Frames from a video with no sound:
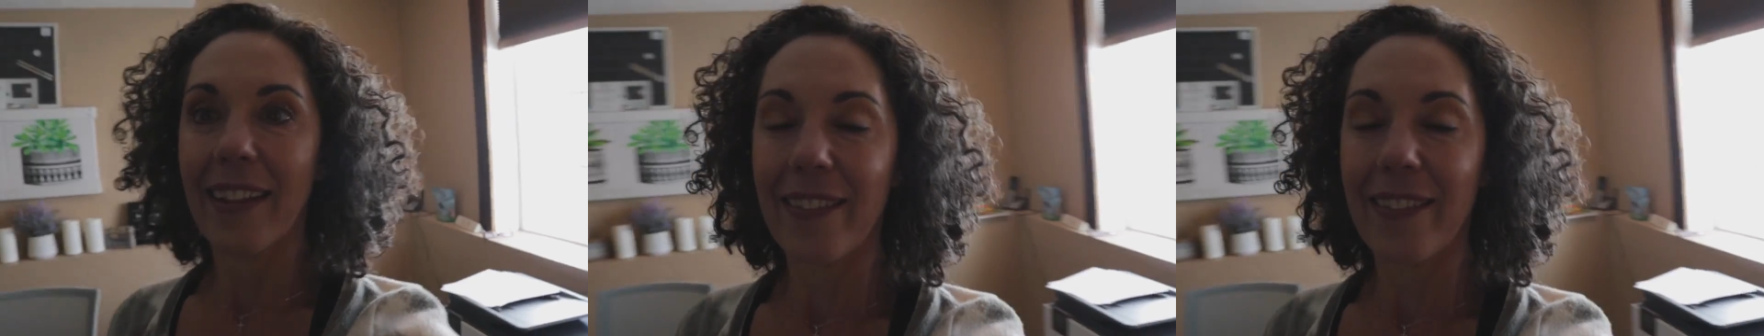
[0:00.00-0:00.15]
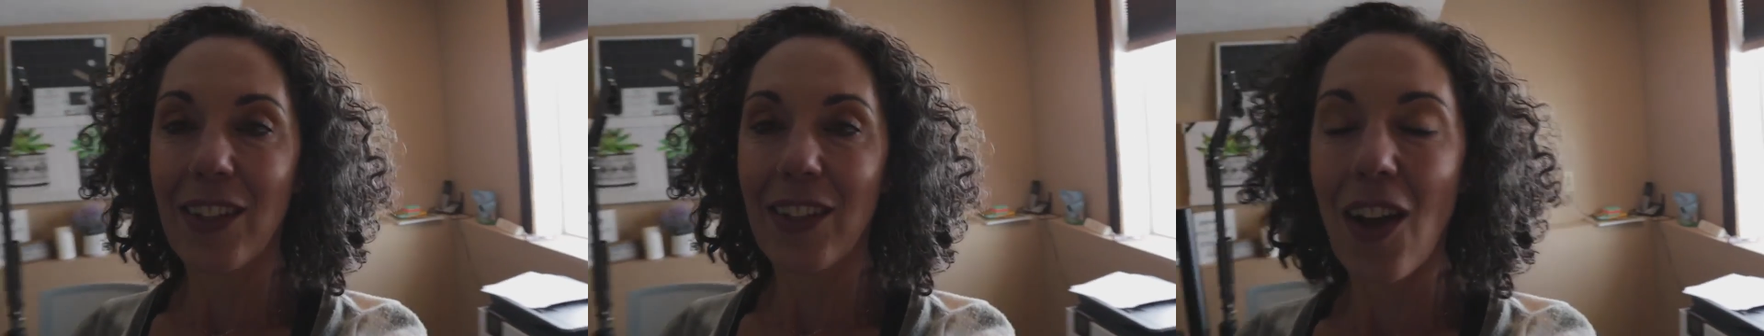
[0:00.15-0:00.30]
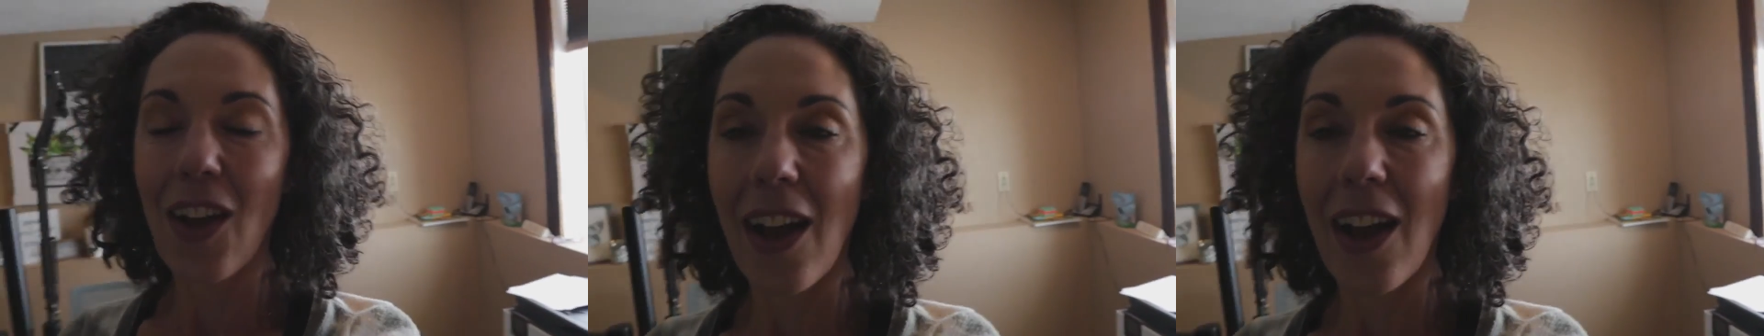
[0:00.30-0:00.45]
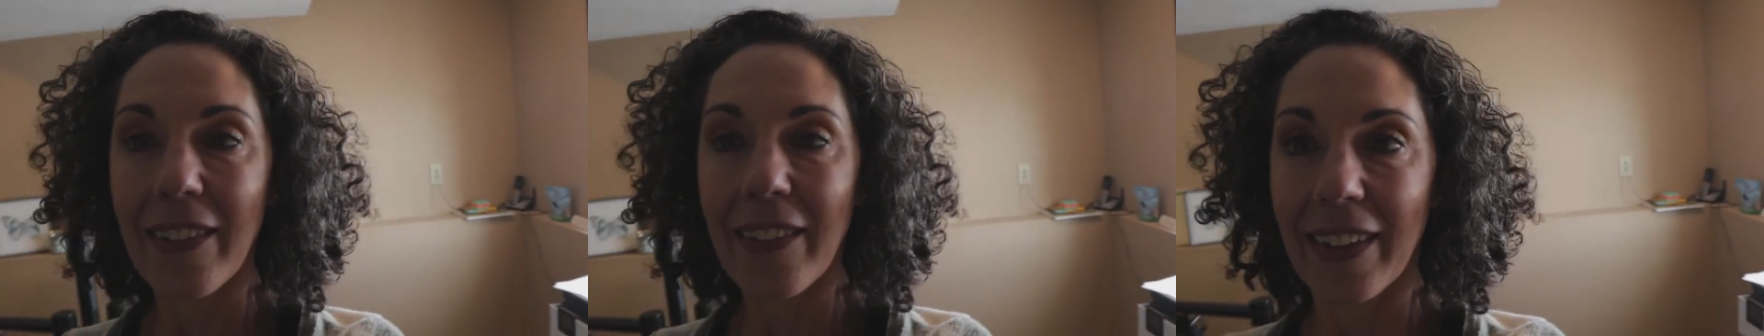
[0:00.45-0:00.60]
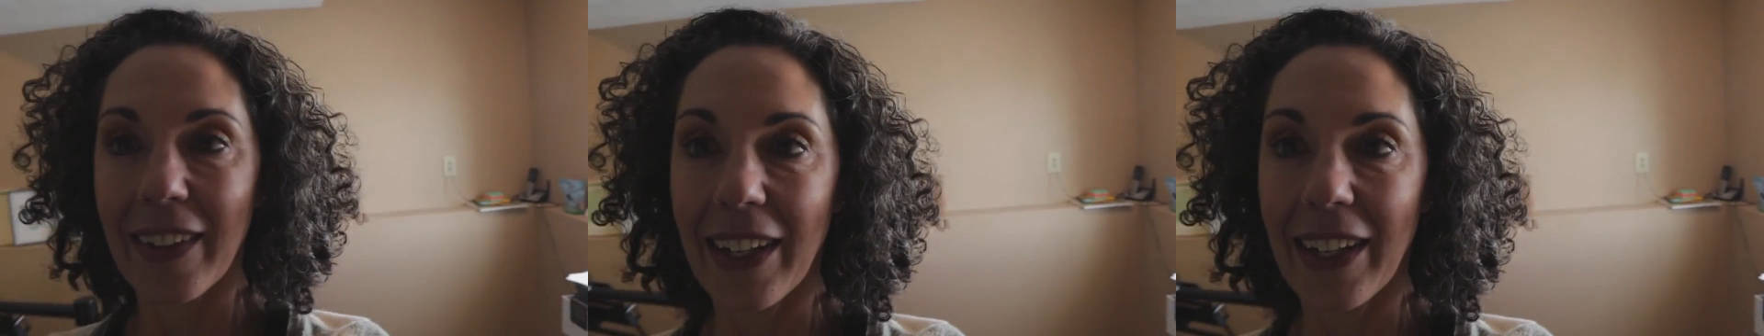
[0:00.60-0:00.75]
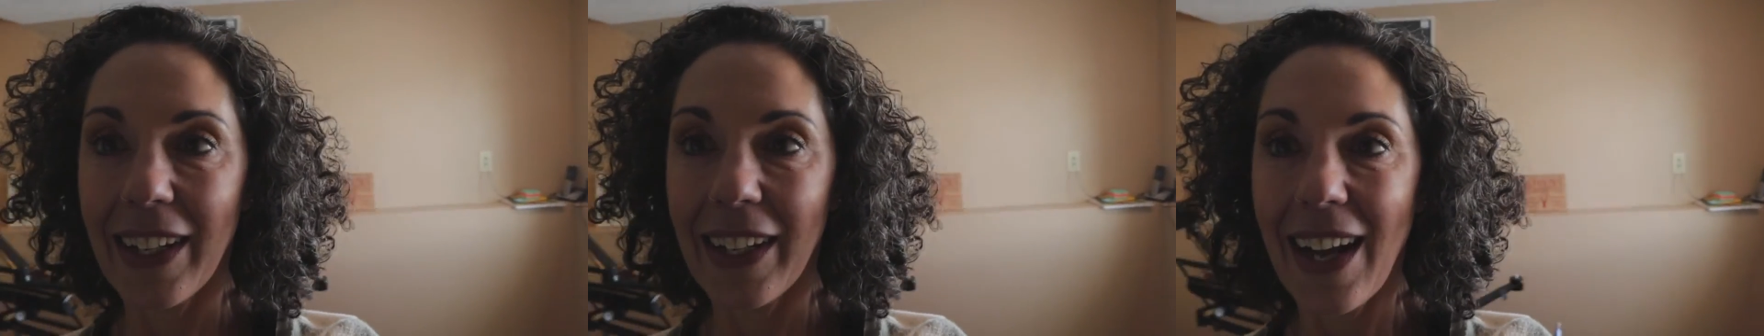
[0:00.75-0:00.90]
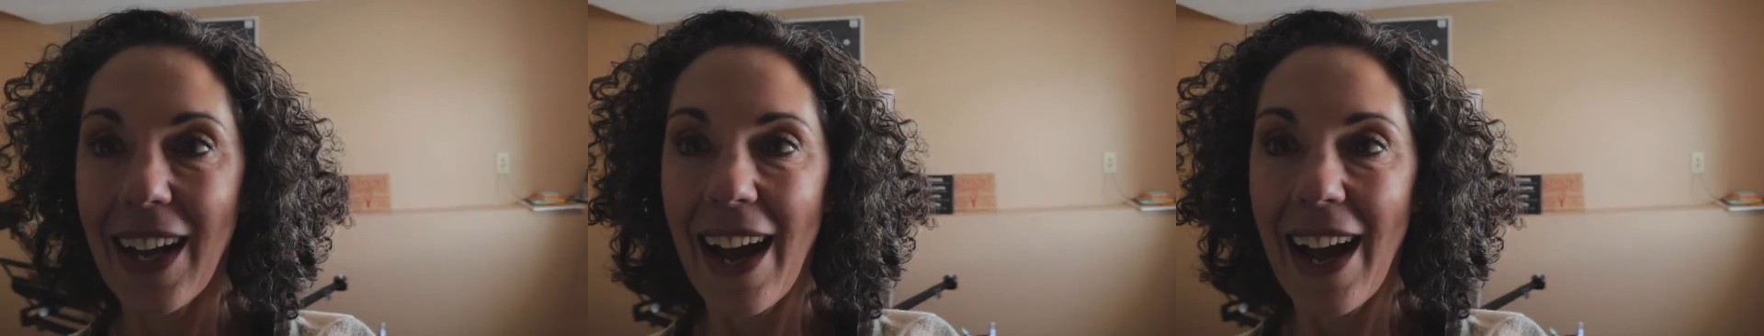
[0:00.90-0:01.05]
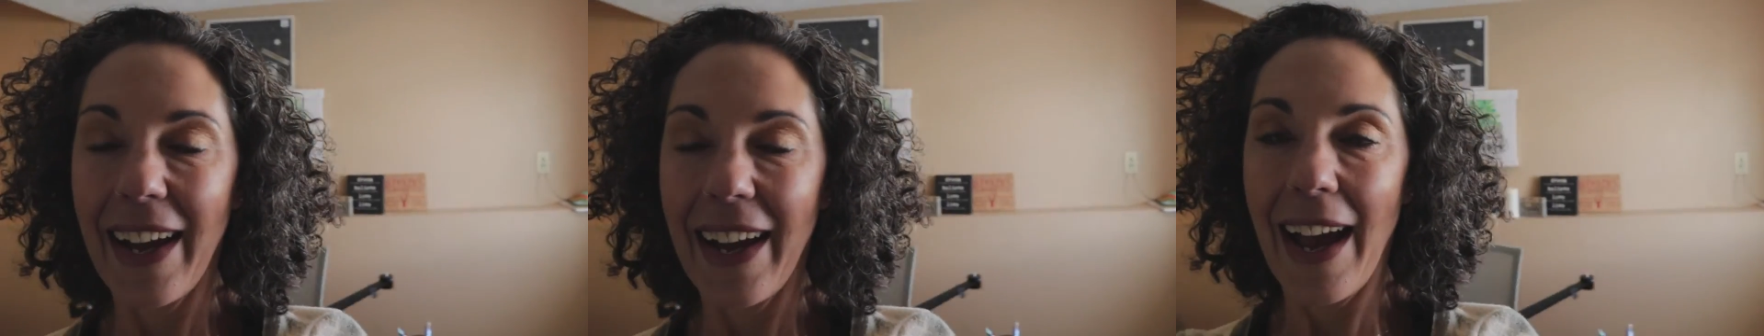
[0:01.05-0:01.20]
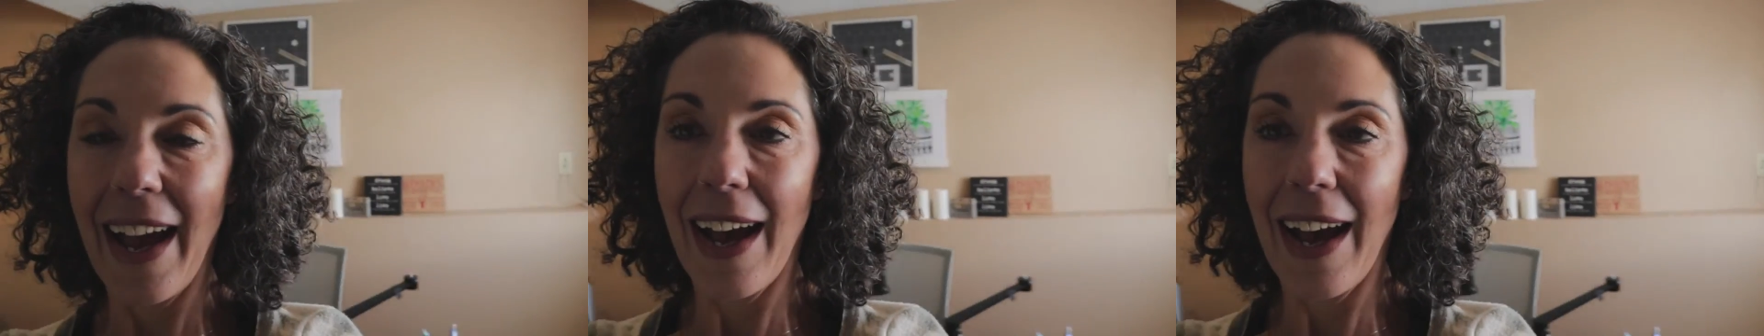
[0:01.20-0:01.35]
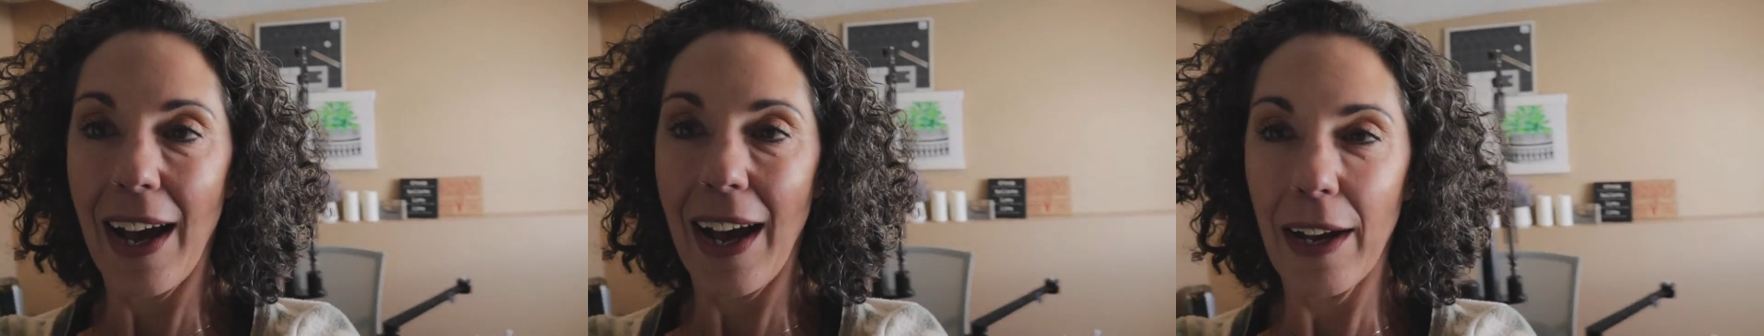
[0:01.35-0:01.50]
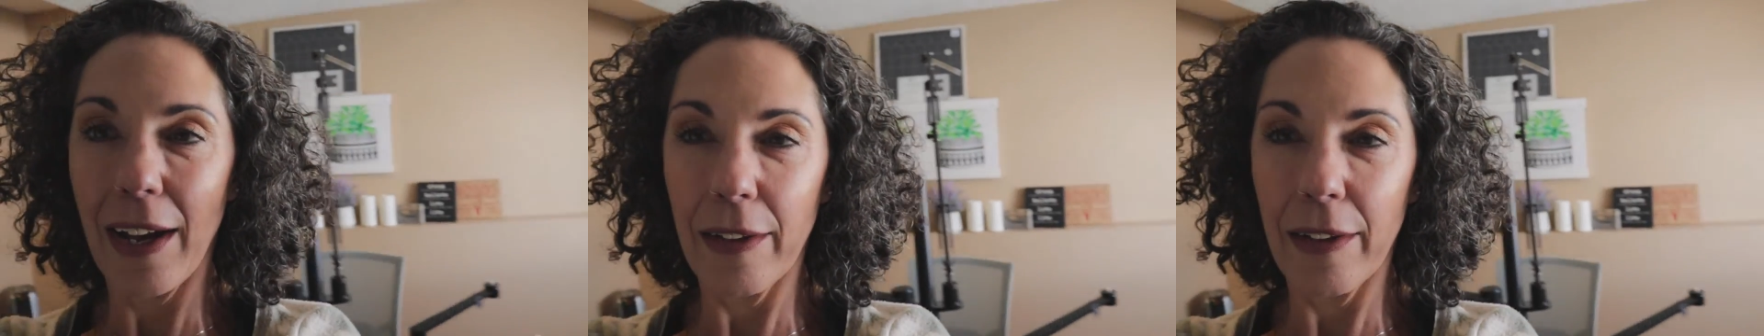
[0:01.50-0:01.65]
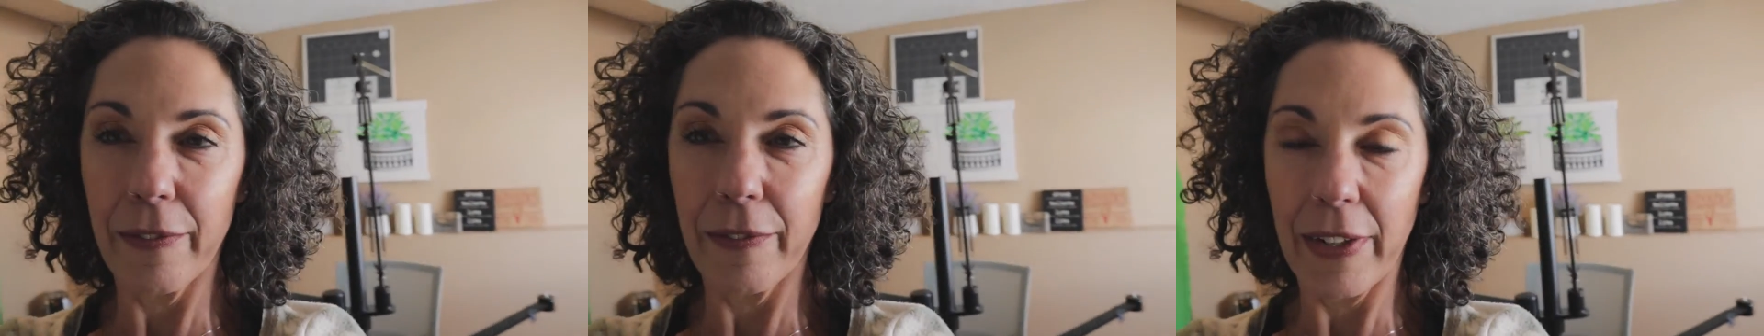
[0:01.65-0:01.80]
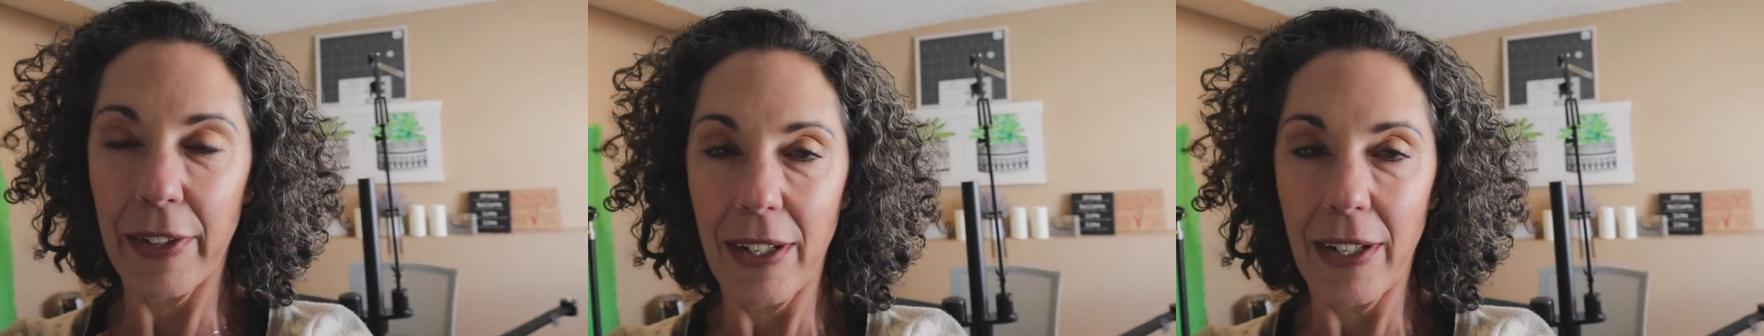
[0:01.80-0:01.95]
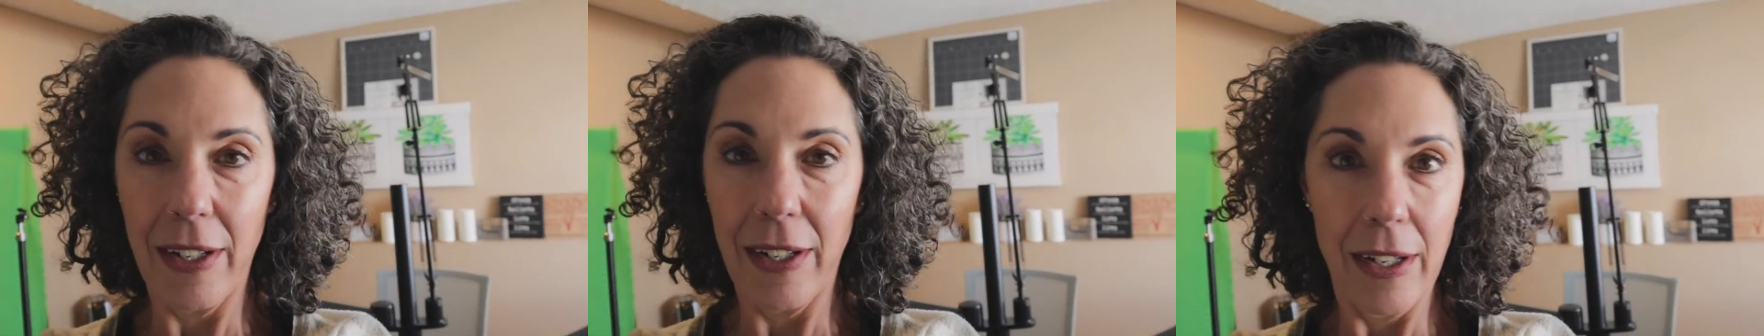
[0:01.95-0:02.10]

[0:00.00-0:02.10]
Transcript: this closet, I have